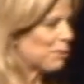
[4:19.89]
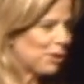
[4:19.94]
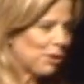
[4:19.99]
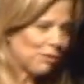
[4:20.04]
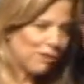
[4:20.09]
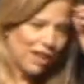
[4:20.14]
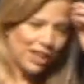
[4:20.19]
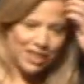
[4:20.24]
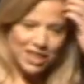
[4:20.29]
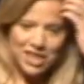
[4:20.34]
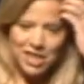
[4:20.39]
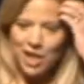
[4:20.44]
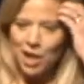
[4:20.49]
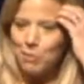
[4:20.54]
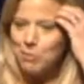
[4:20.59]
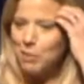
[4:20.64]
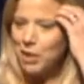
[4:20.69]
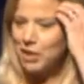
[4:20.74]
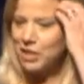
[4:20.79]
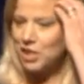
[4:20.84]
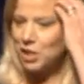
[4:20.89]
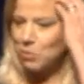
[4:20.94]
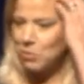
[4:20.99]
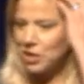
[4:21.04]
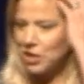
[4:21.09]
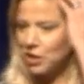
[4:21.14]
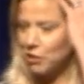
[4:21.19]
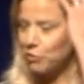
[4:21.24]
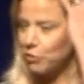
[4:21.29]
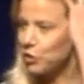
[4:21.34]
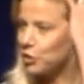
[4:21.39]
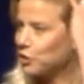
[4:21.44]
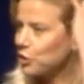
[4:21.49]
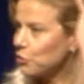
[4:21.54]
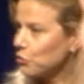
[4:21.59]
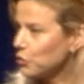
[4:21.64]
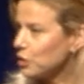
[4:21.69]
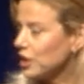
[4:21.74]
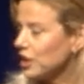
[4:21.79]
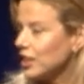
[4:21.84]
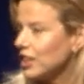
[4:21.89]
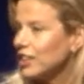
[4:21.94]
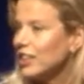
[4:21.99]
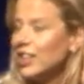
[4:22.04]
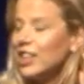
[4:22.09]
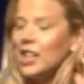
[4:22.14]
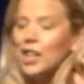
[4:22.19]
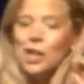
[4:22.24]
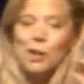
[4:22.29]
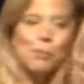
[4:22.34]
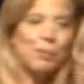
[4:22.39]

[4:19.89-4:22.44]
profile. It's not meant to be there for you to read it,